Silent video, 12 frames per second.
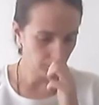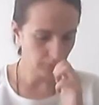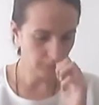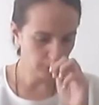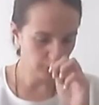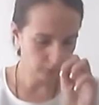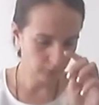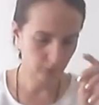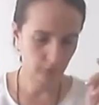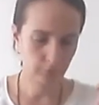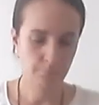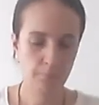And
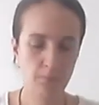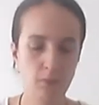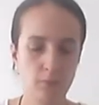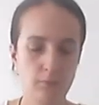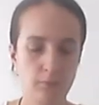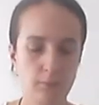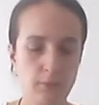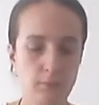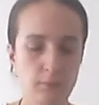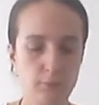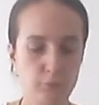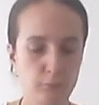
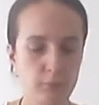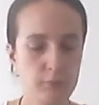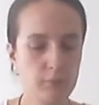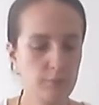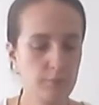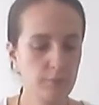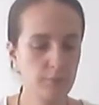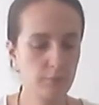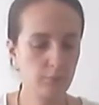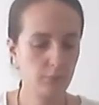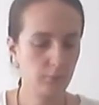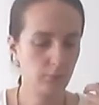this avoidance
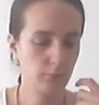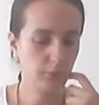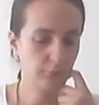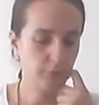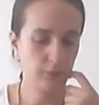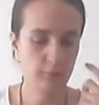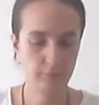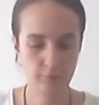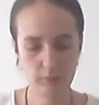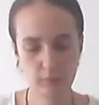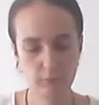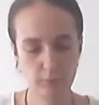and the
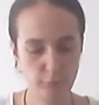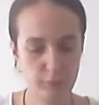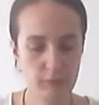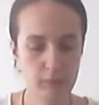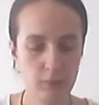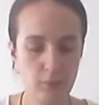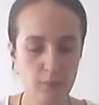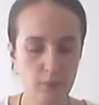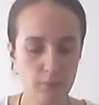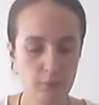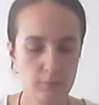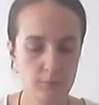fact of avoiding
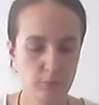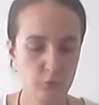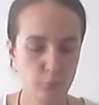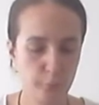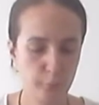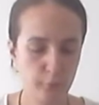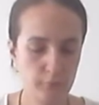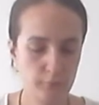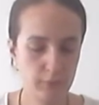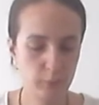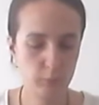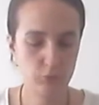leads us to point
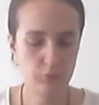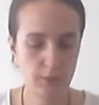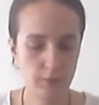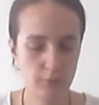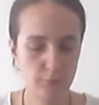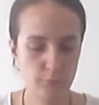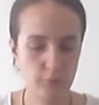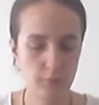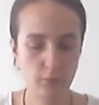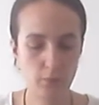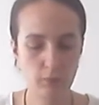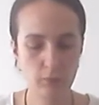C, which stands for
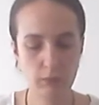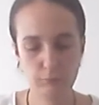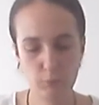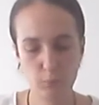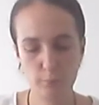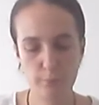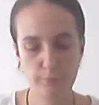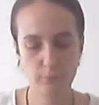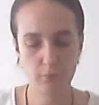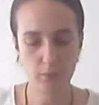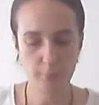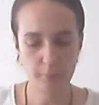the cognitive
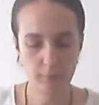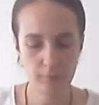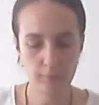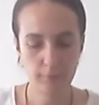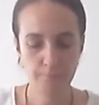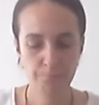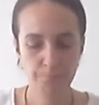component,